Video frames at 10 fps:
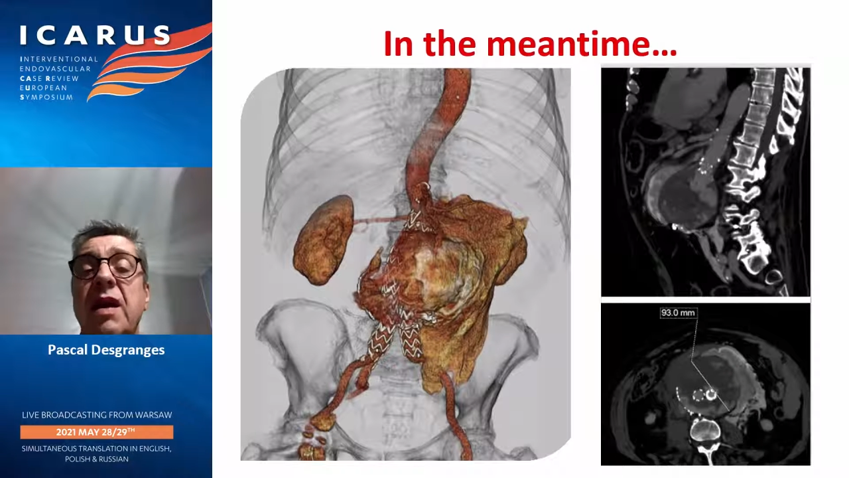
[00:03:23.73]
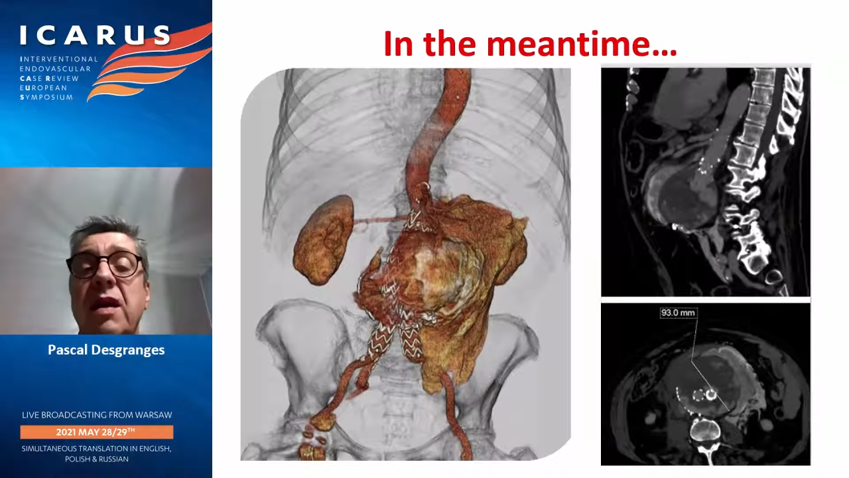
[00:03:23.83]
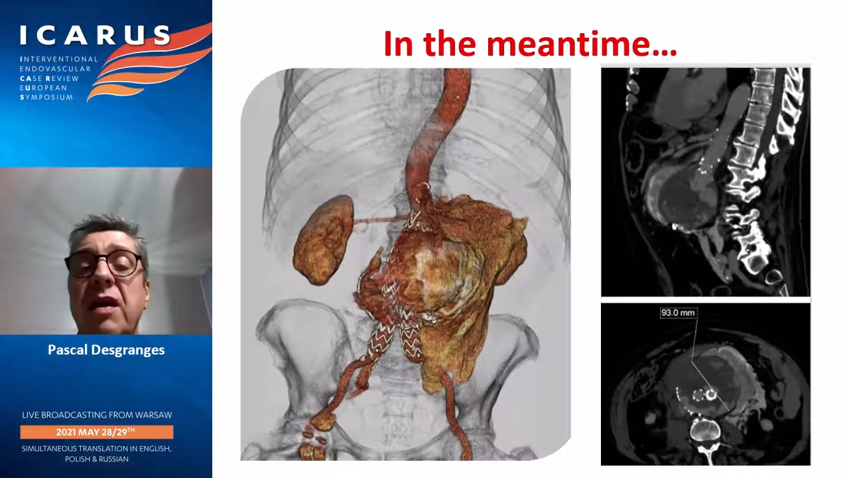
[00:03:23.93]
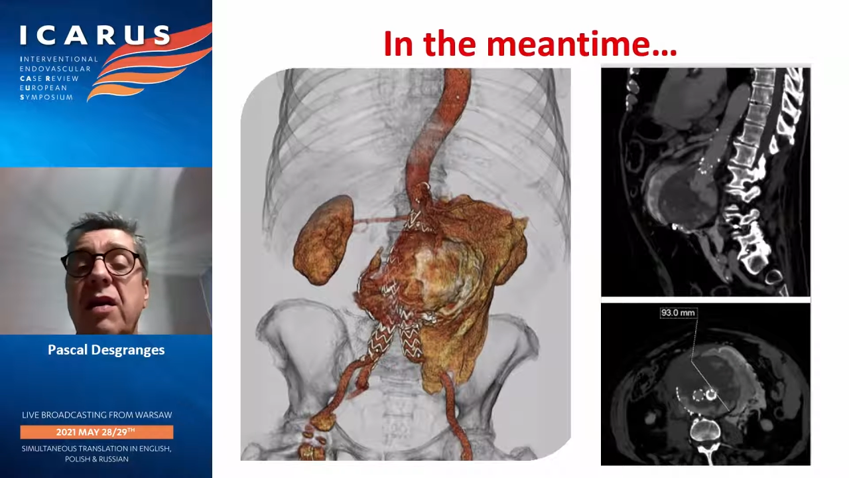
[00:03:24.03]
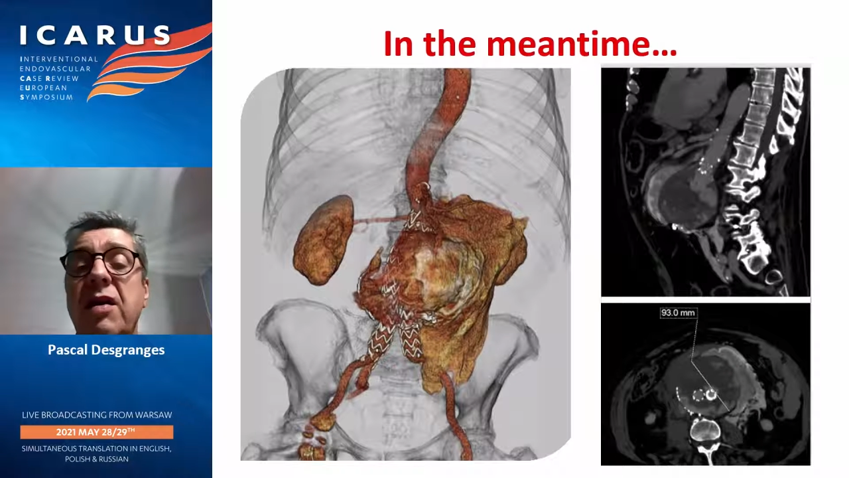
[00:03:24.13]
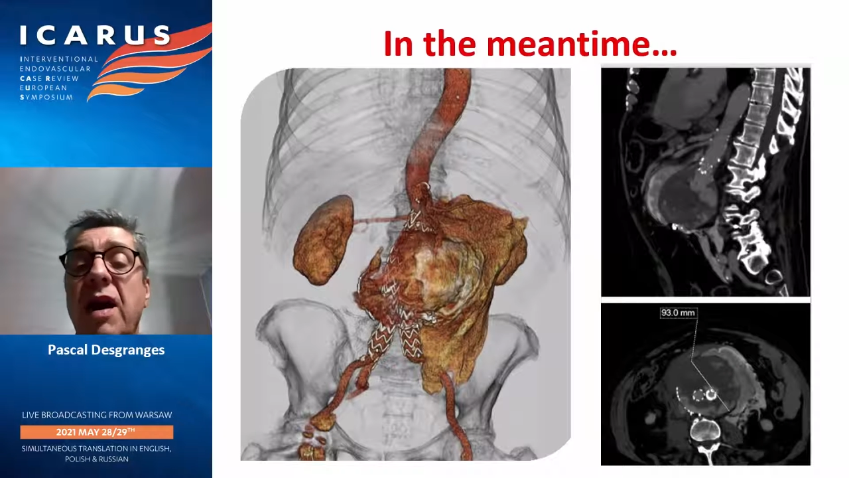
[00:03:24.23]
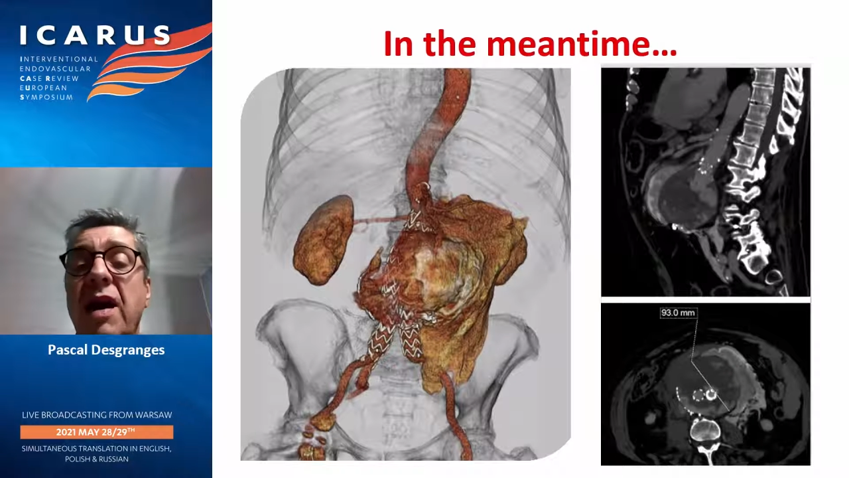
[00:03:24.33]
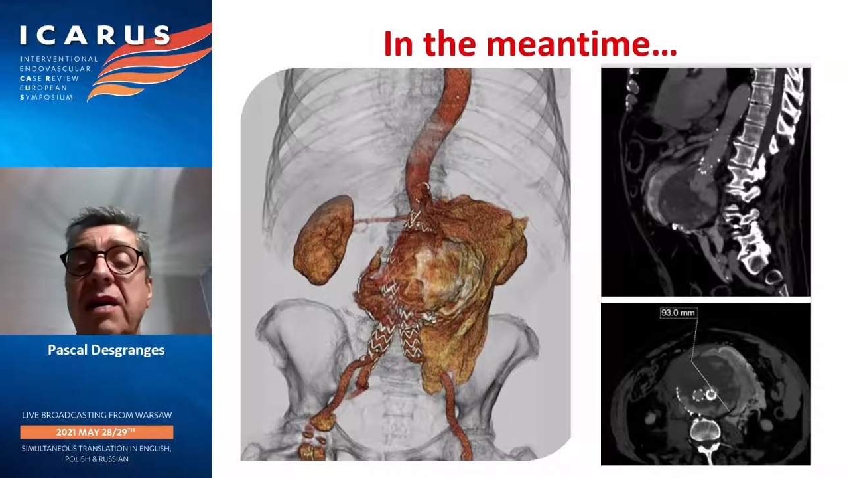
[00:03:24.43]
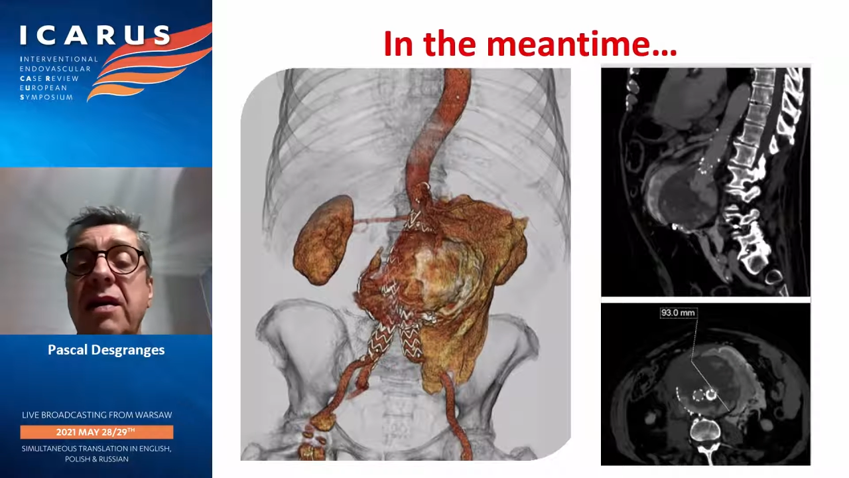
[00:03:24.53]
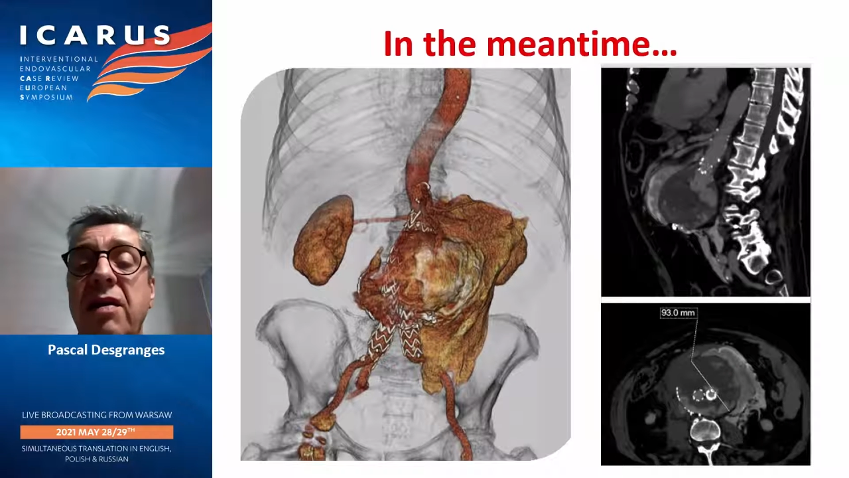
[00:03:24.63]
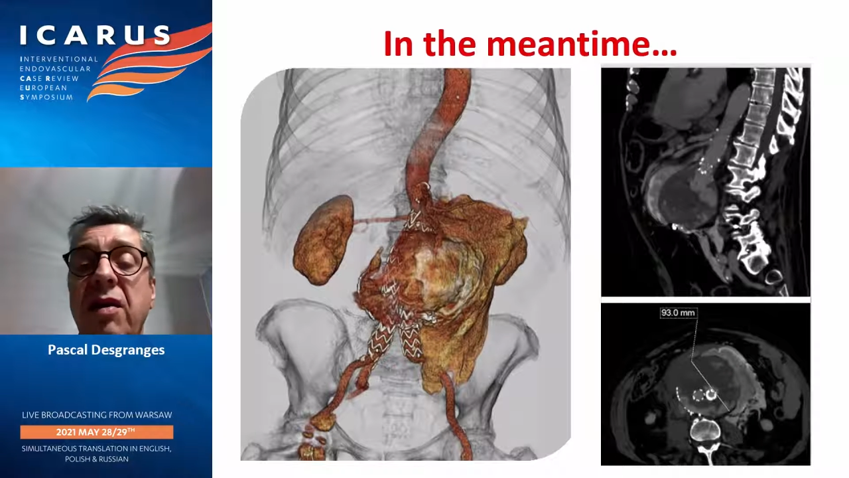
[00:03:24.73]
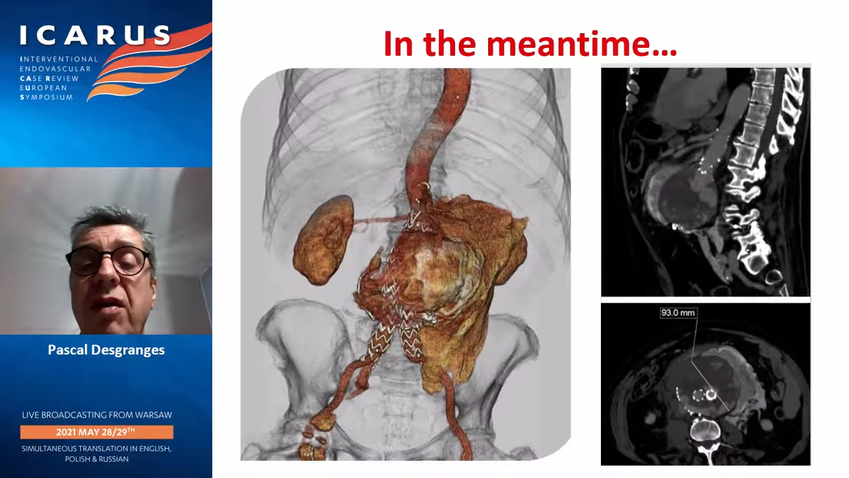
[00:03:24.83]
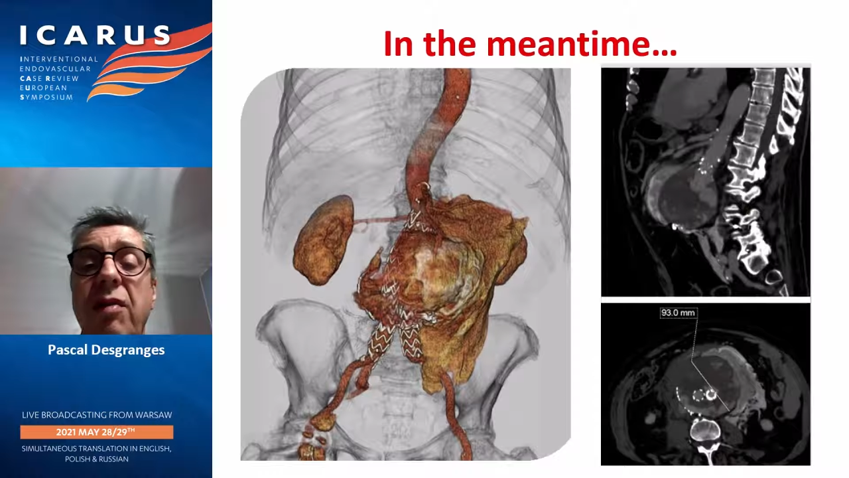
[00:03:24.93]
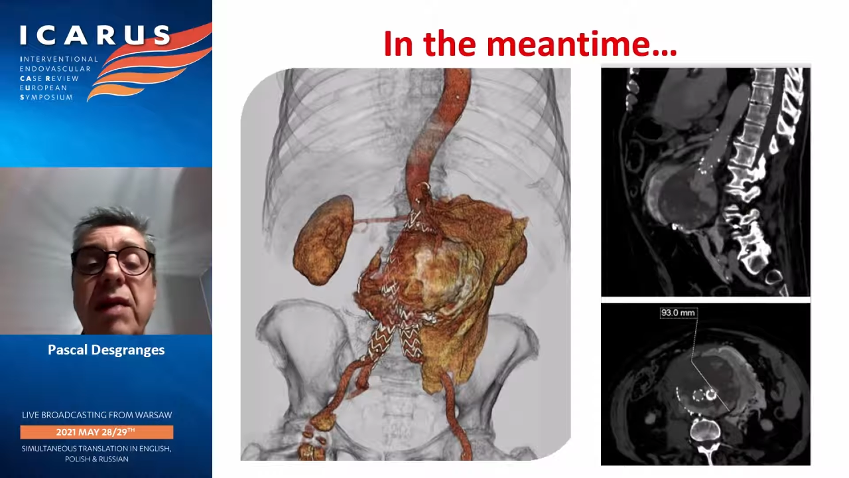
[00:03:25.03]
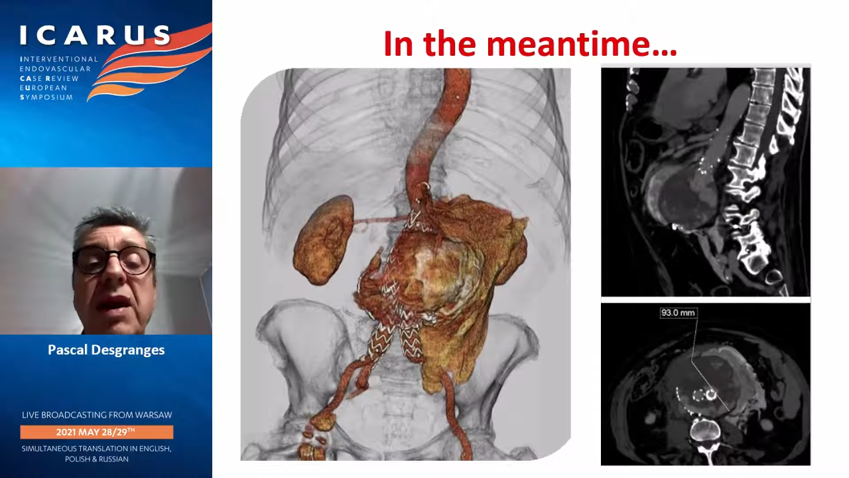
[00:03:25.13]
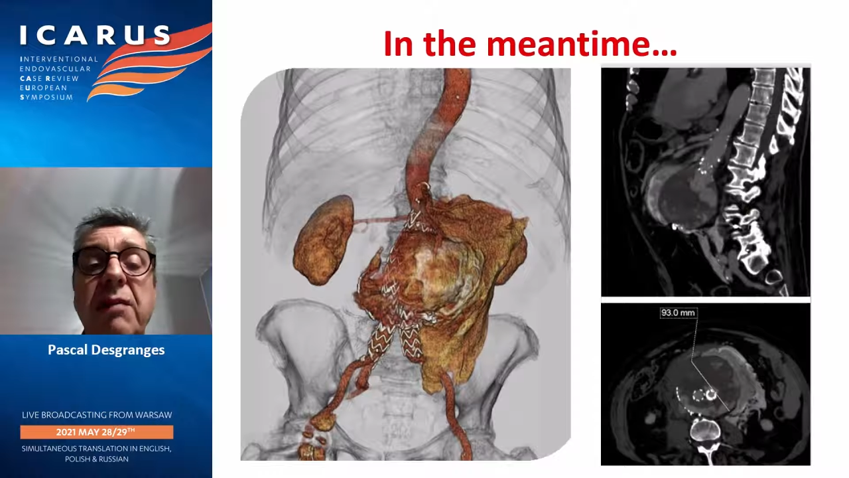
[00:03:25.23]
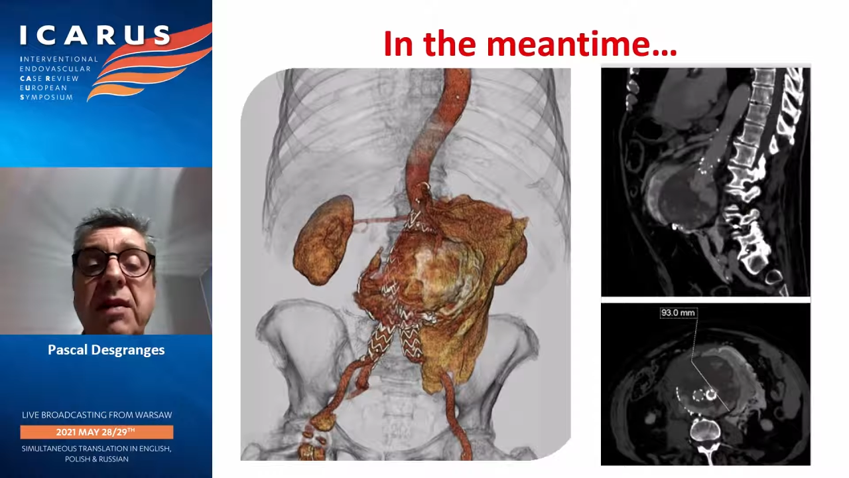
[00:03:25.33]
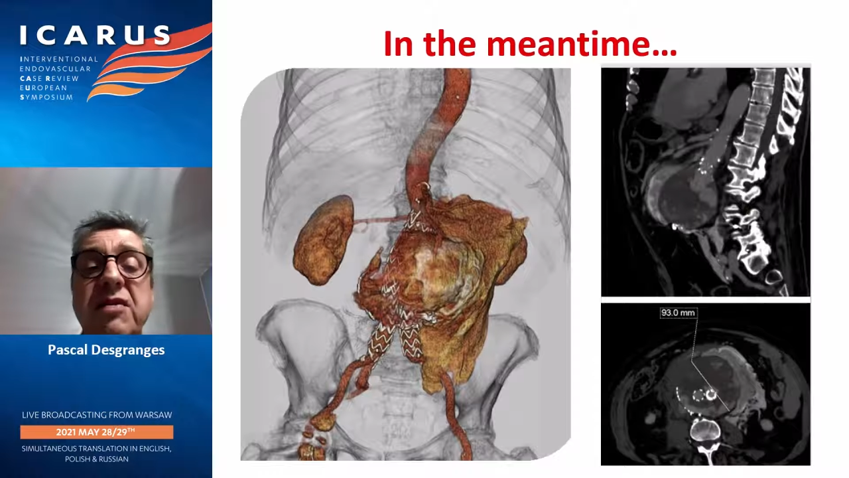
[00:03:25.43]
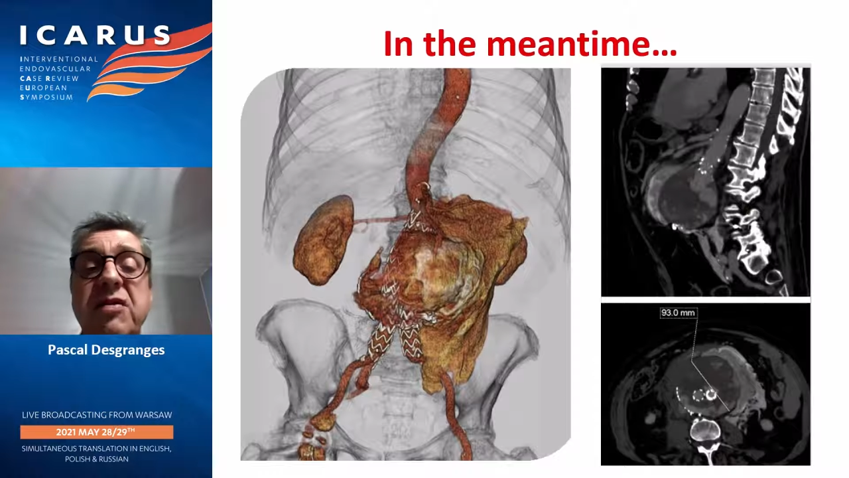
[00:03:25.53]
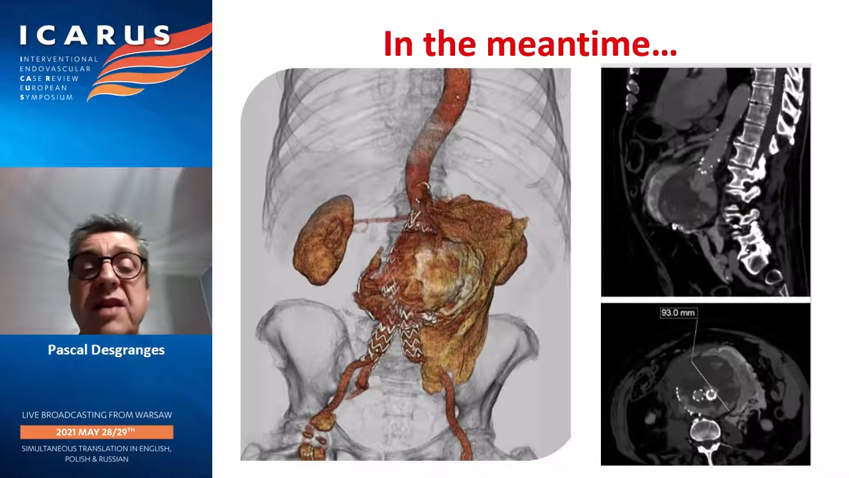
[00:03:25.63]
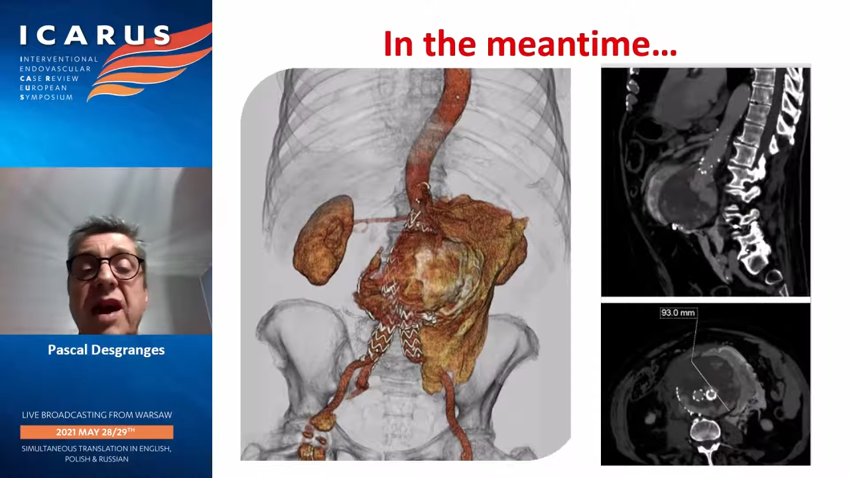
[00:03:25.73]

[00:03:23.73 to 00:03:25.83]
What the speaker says: mm